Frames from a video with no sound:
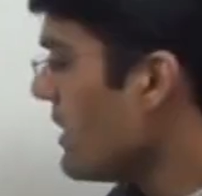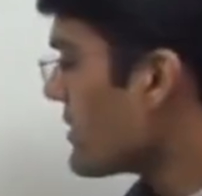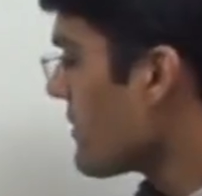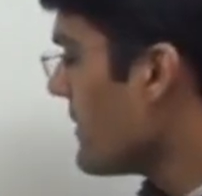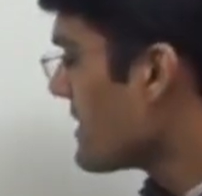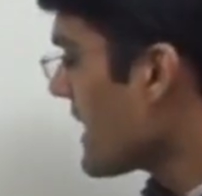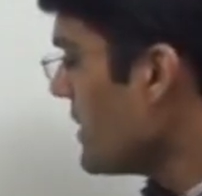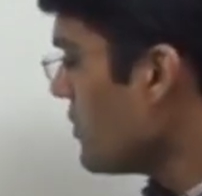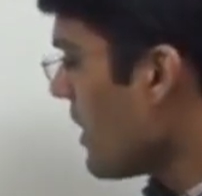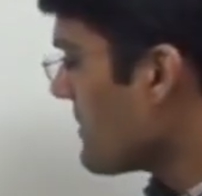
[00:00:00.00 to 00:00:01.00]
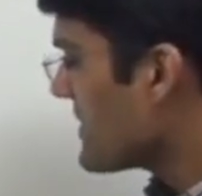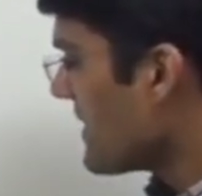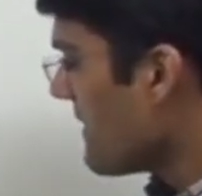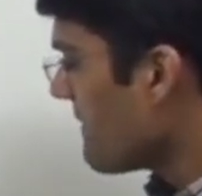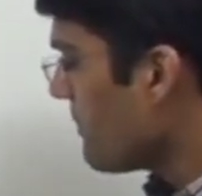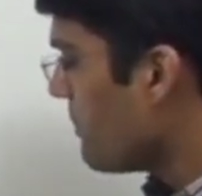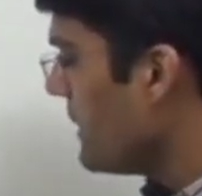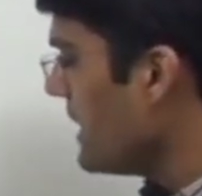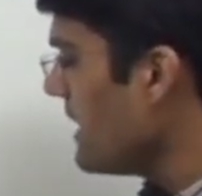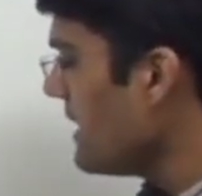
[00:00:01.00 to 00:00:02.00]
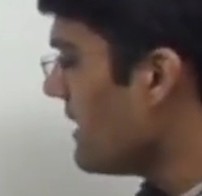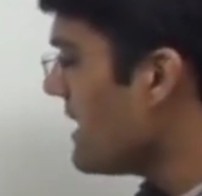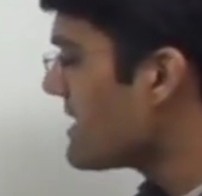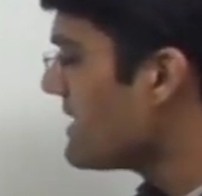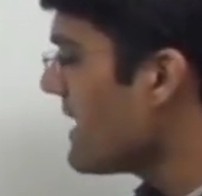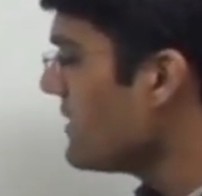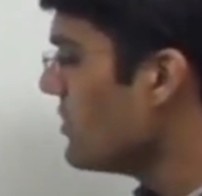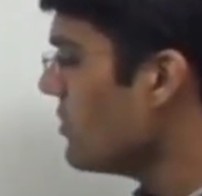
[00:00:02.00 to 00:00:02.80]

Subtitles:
So if we try to observe B less than